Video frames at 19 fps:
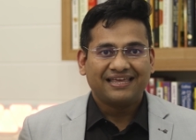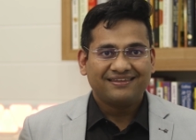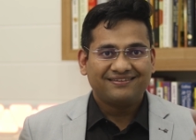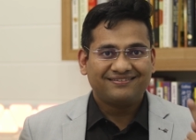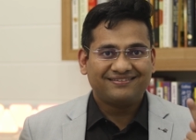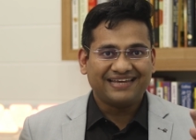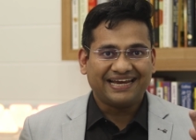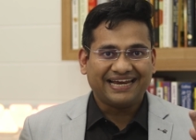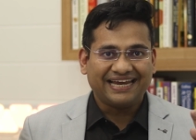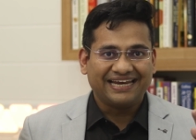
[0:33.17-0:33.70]

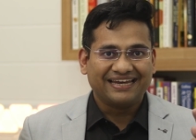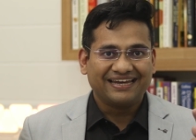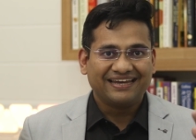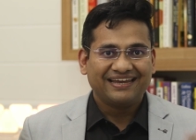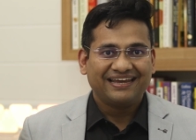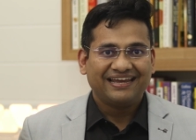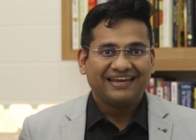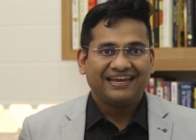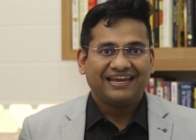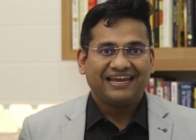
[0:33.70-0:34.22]
Second,
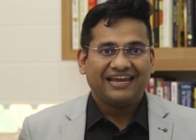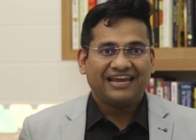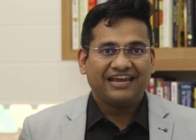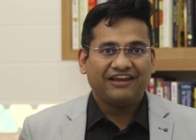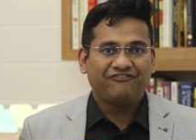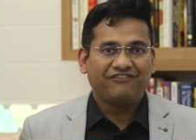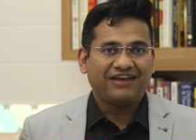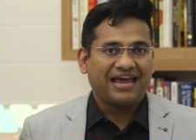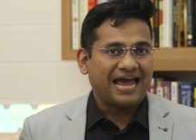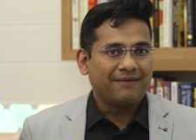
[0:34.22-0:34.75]

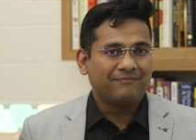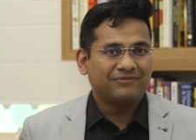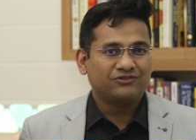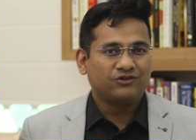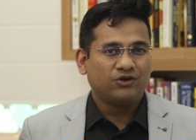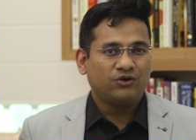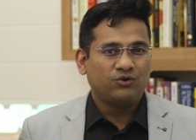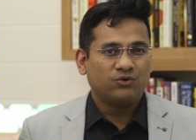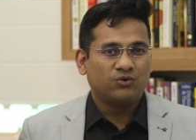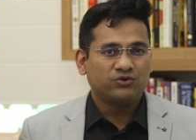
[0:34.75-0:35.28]
if
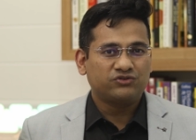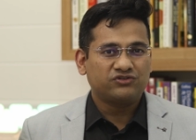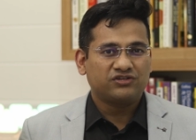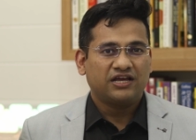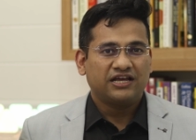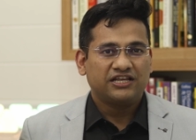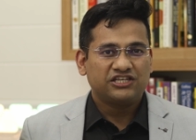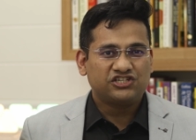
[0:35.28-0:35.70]
Amazon loads